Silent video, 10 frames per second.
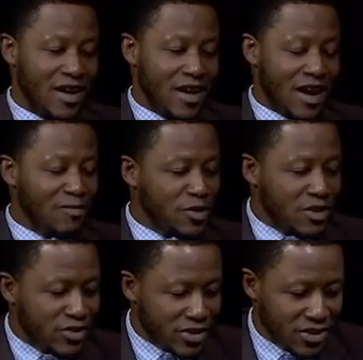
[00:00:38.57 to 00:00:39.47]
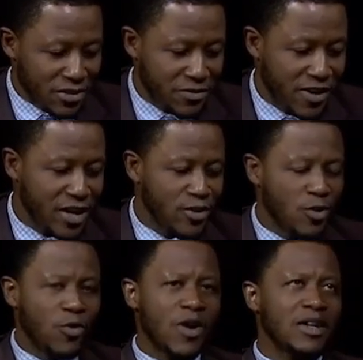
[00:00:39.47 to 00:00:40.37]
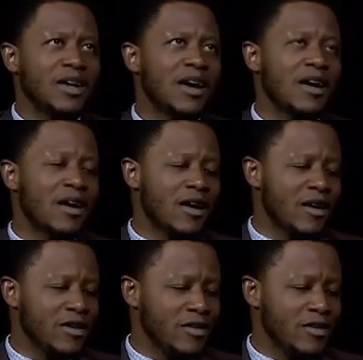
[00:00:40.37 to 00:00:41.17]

I'm just interested to find out what are